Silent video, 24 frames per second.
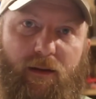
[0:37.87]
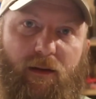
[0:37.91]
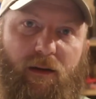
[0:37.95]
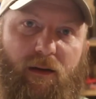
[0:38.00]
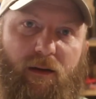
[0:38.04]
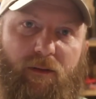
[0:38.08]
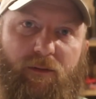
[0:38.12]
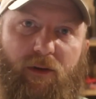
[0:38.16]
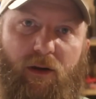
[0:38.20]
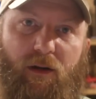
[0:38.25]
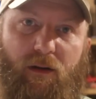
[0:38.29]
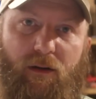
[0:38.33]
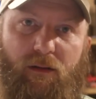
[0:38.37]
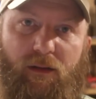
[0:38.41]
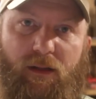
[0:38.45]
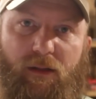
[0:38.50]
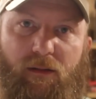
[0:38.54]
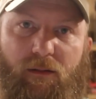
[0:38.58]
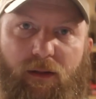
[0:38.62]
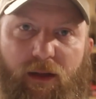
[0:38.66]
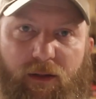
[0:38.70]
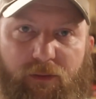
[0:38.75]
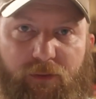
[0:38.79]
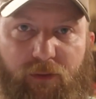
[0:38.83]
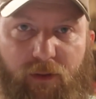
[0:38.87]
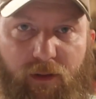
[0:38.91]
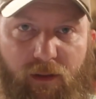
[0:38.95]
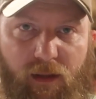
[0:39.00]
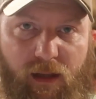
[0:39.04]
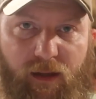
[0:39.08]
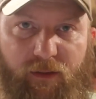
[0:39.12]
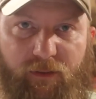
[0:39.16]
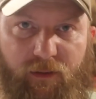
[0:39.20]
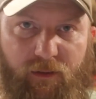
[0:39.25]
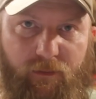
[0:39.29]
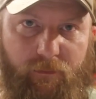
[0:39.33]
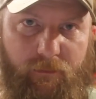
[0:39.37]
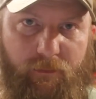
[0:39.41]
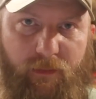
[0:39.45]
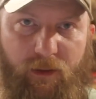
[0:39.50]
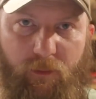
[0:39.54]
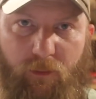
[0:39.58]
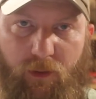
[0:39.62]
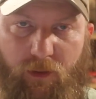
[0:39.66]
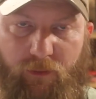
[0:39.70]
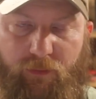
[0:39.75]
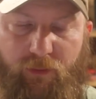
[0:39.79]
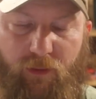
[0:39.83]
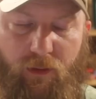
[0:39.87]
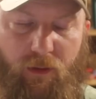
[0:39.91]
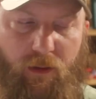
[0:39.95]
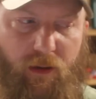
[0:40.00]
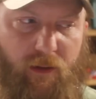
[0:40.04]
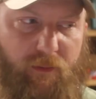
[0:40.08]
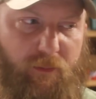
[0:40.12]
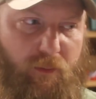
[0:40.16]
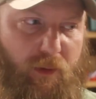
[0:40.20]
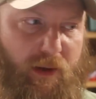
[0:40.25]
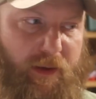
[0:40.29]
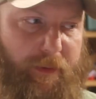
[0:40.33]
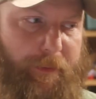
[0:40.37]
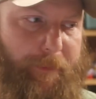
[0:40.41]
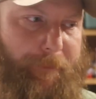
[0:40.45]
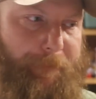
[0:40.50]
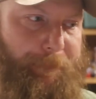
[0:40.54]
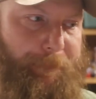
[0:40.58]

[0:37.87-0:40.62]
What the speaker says: of our little history lesson that we're going to start off with.